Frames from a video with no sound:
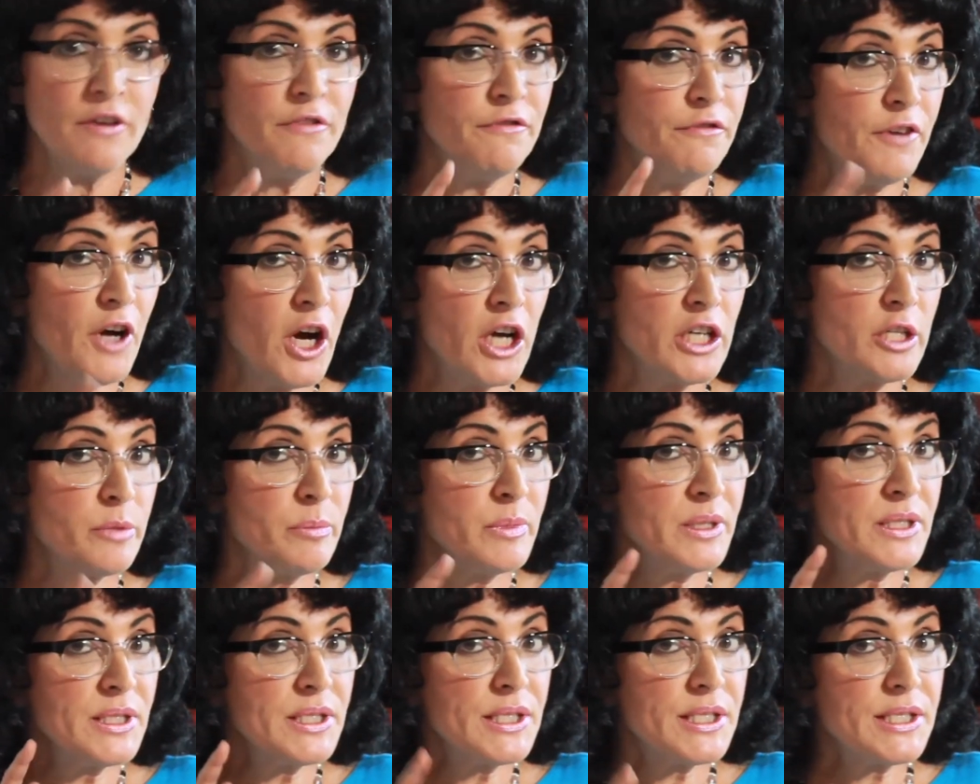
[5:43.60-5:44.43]

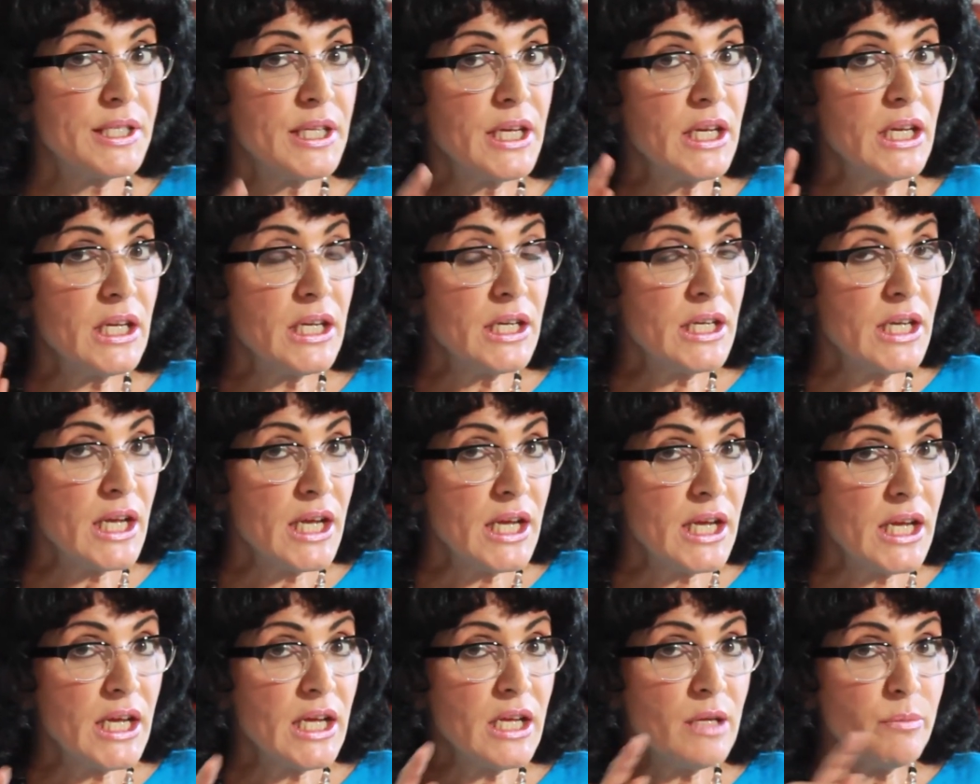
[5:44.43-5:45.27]
vitamin C and
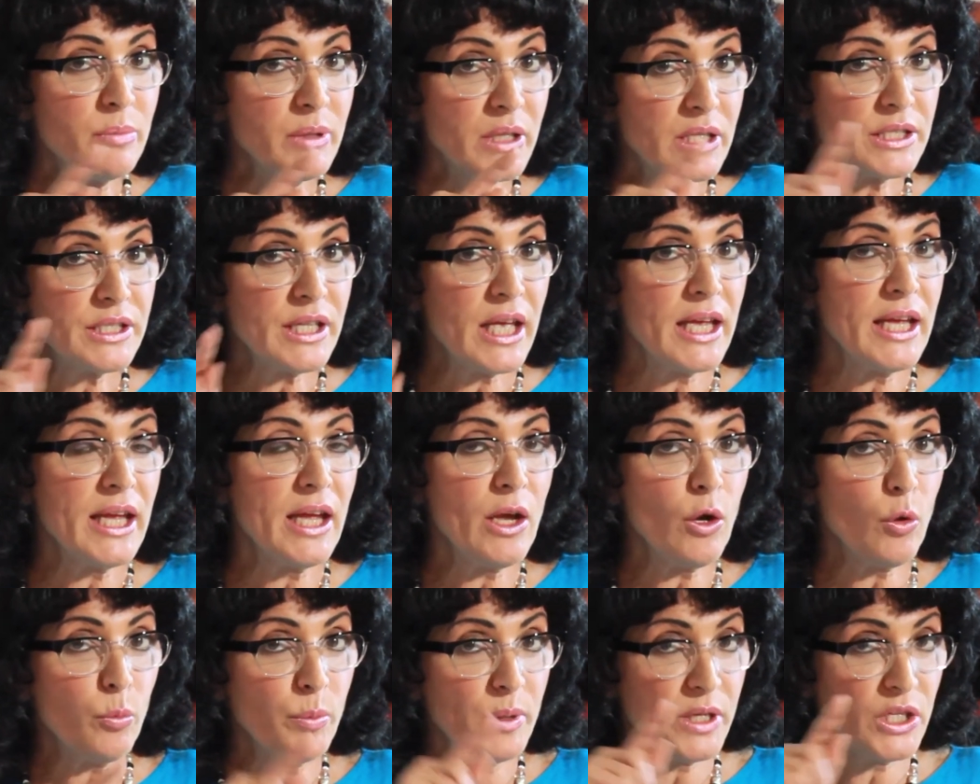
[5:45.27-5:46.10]
E, because they
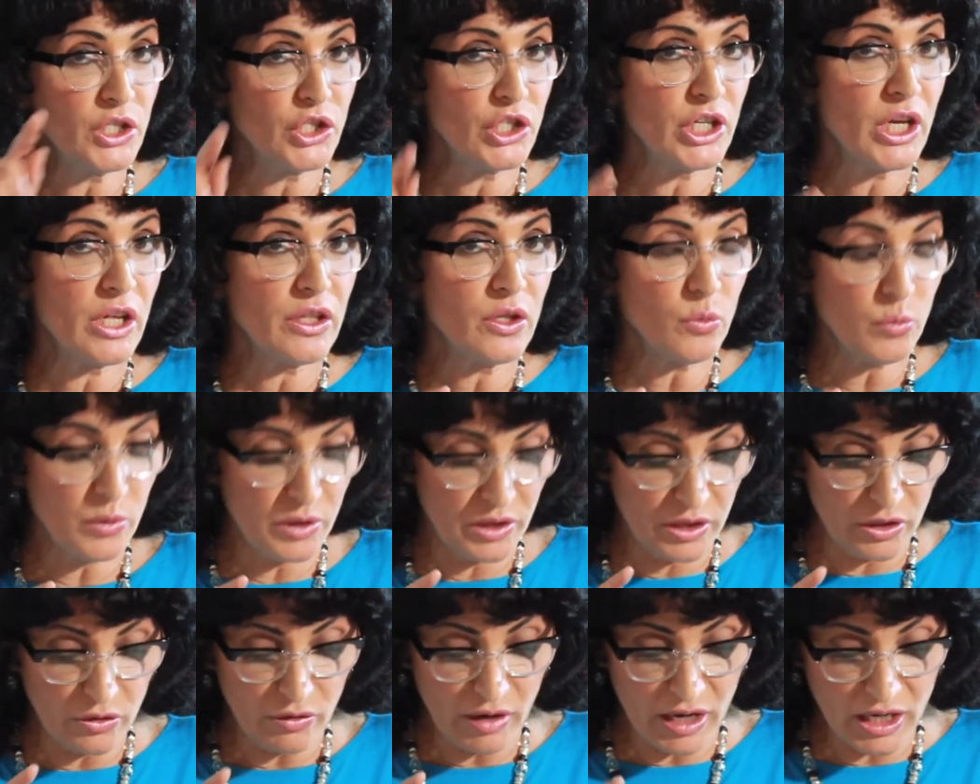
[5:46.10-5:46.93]
help each other
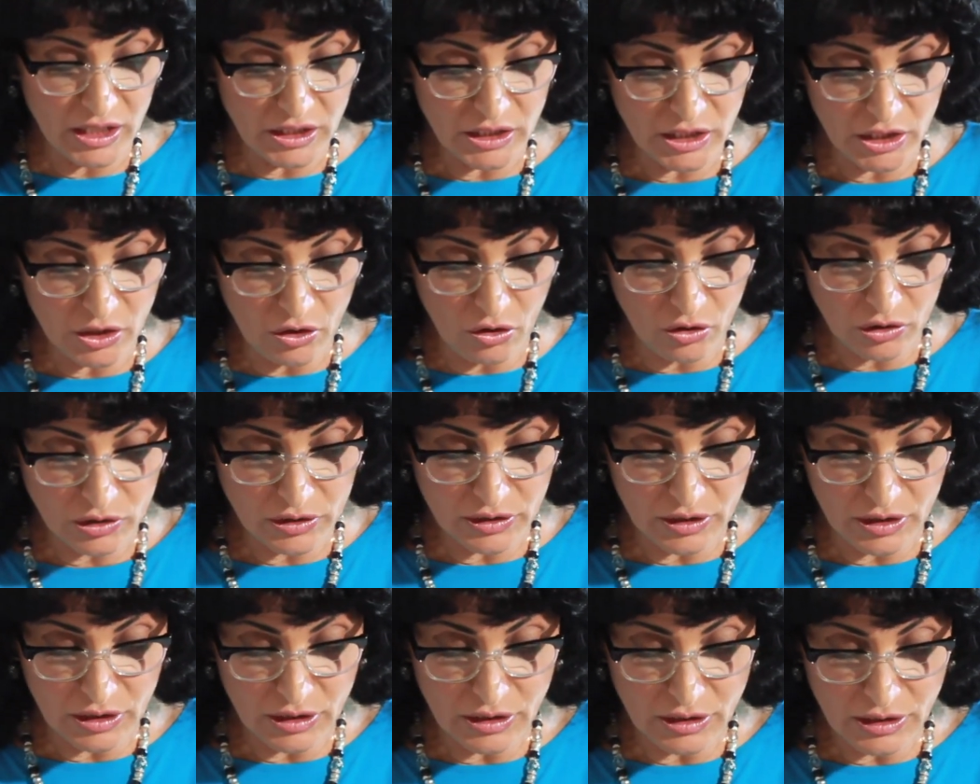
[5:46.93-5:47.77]
with their
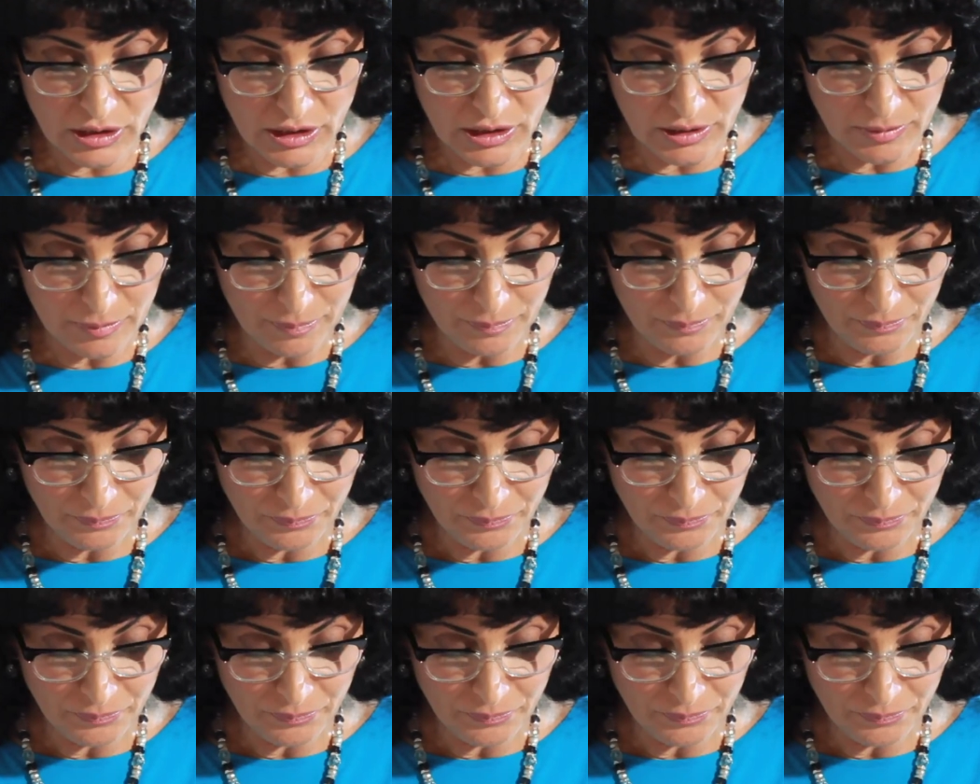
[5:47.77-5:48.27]
antioxidants,